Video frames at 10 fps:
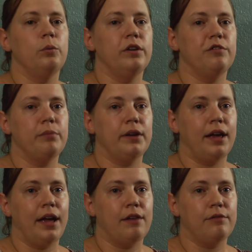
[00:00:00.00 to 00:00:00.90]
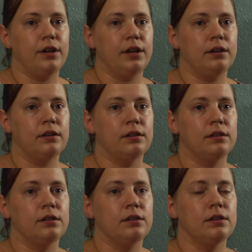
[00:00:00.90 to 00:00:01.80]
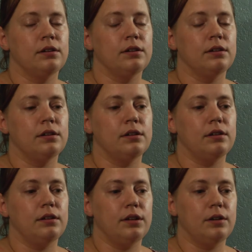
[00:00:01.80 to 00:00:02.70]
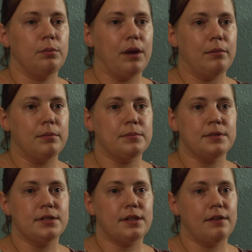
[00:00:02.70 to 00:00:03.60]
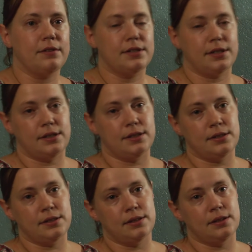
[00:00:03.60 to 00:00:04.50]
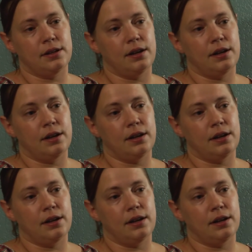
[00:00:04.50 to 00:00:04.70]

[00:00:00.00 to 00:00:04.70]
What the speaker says: We've been having legal problems ever since,